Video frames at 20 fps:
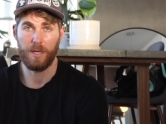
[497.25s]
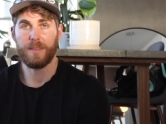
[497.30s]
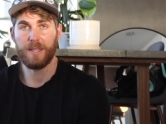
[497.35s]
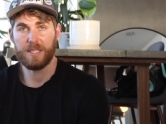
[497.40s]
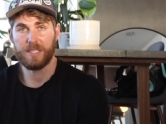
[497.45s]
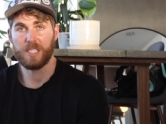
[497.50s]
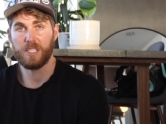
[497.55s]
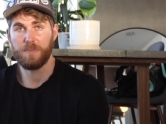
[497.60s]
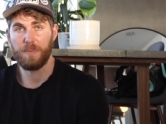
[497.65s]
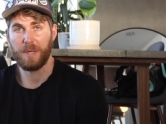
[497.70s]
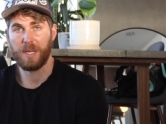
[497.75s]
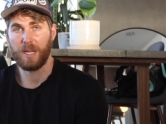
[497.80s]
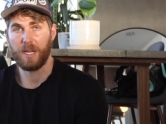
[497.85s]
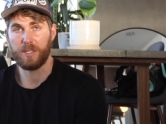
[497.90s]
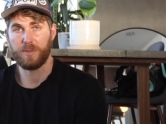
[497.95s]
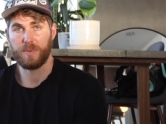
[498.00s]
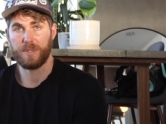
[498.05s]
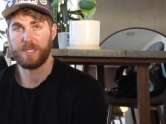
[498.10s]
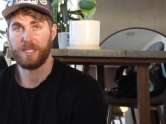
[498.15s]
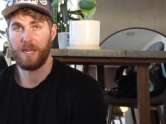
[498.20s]
This is
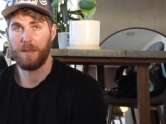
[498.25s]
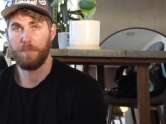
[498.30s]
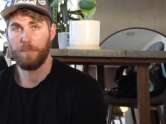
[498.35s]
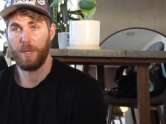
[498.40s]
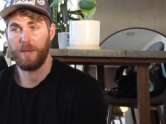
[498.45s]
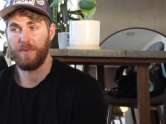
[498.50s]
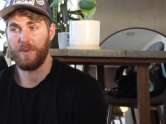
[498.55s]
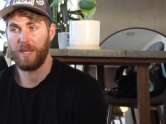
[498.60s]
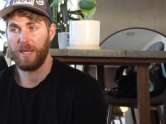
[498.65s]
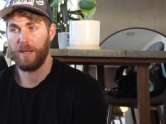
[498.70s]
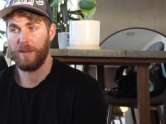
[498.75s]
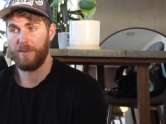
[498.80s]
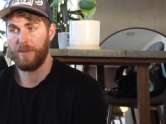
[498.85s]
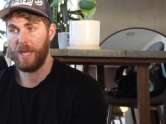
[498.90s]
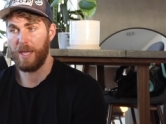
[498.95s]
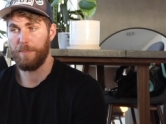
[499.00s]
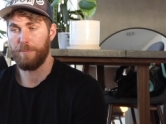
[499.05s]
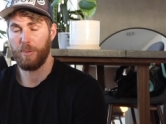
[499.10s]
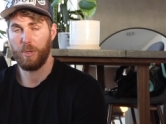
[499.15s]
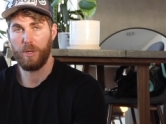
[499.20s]
because with Zen
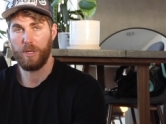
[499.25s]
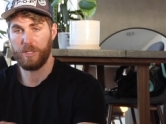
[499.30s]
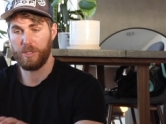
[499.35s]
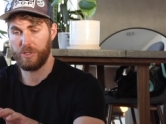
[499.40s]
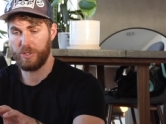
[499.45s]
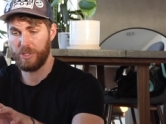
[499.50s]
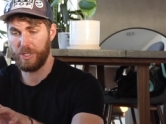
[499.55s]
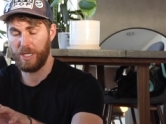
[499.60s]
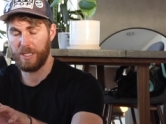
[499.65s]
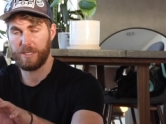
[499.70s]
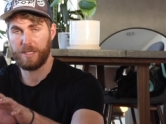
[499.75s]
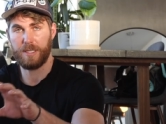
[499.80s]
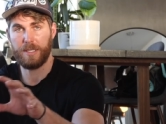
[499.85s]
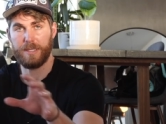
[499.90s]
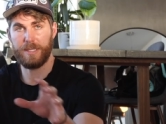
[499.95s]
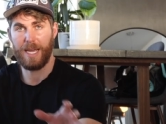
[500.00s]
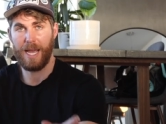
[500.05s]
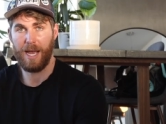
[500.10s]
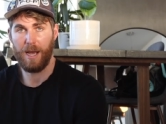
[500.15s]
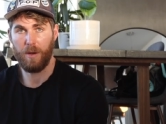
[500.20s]
they put just
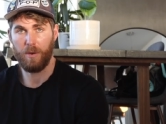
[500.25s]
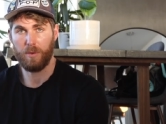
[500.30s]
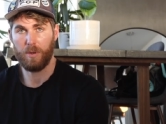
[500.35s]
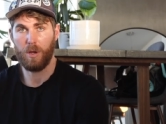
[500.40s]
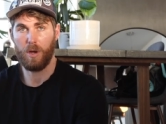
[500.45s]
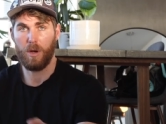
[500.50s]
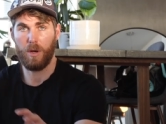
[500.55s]
down